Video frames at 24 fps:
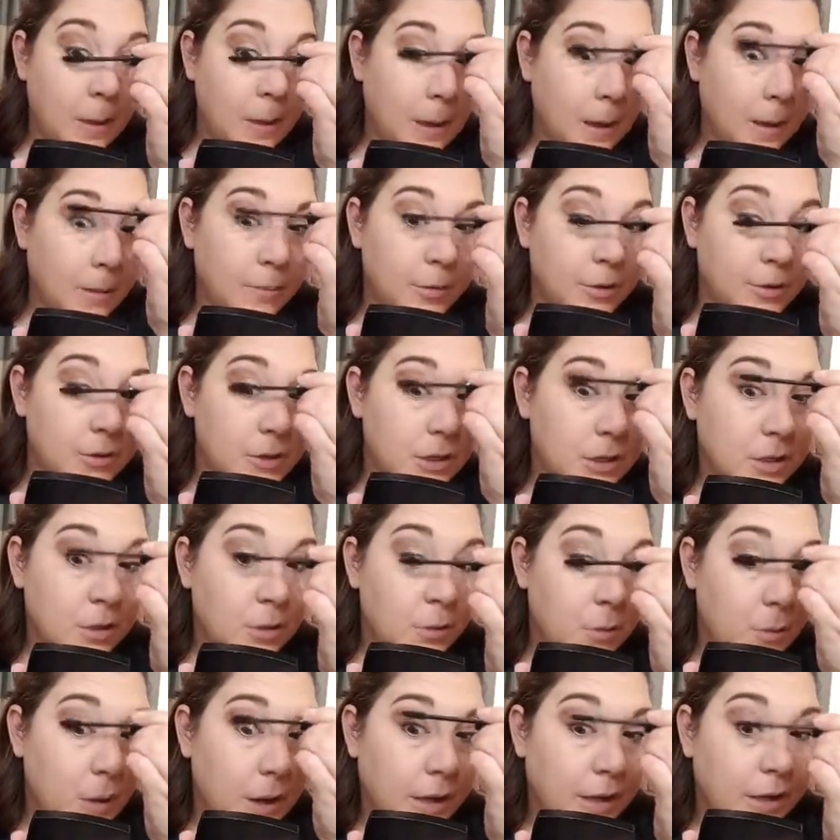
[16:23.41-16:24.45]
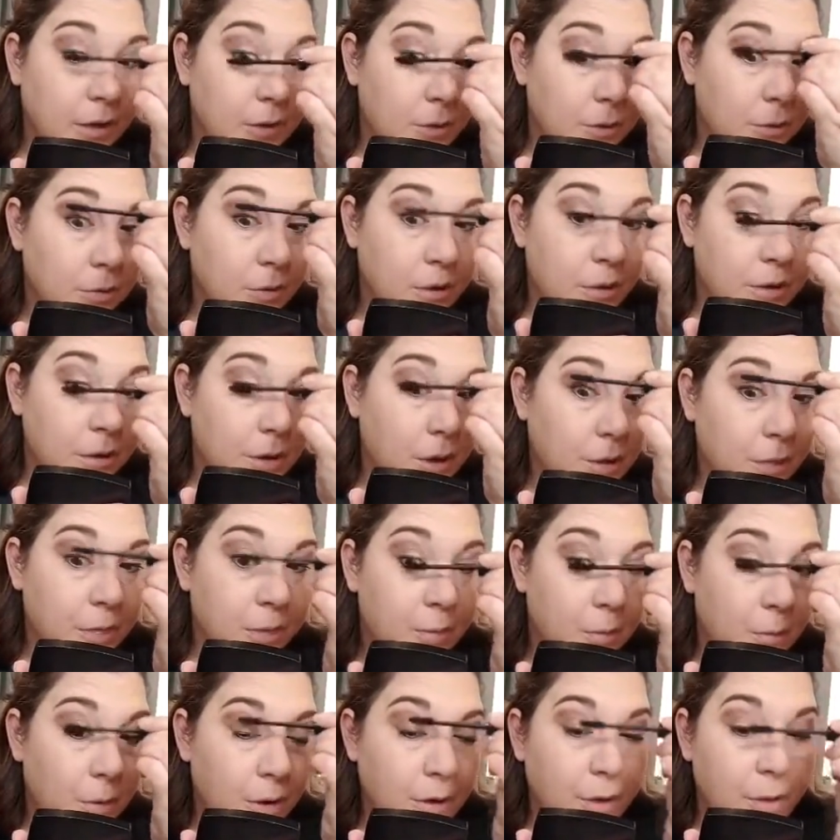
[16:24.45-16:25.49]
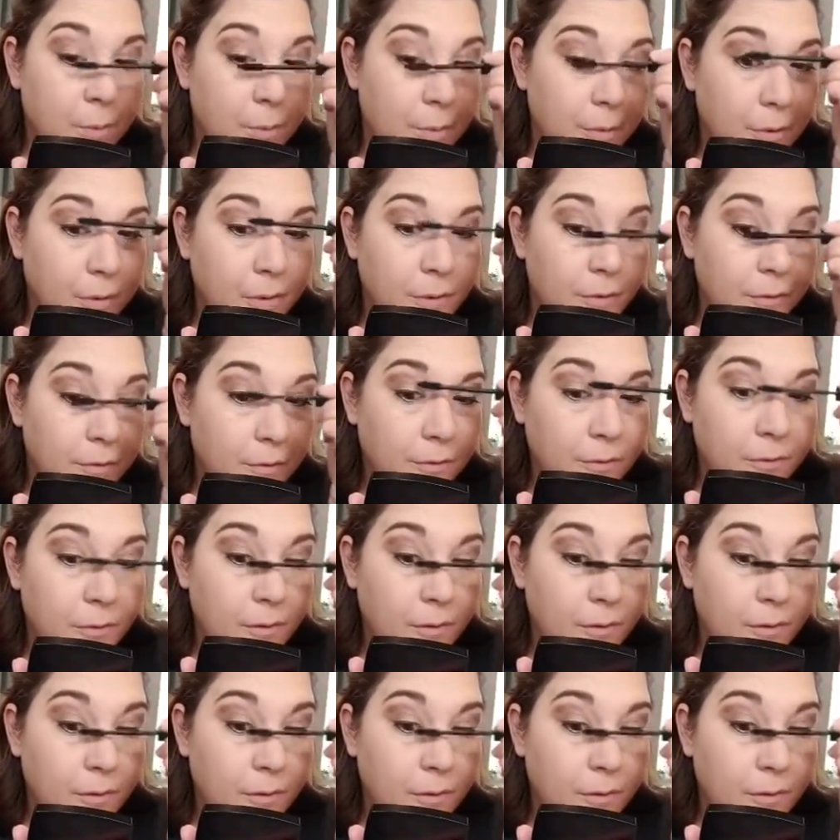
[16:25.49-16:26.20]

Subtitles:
I'm using the regular one, not the waterproof.